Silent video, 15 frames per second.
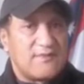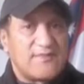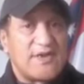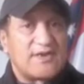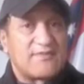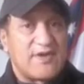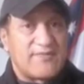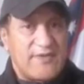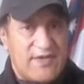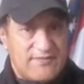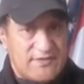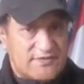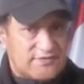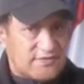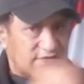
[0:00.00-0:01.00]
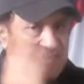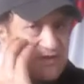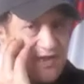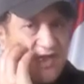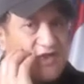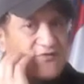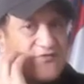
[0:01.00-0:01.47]
Panama Papers,
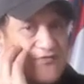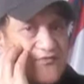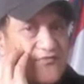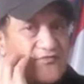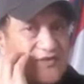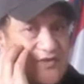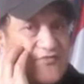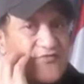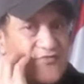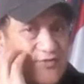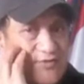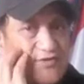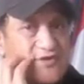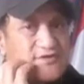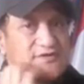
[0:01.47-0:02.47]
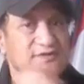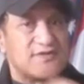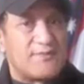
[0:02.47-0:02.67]
and defrauded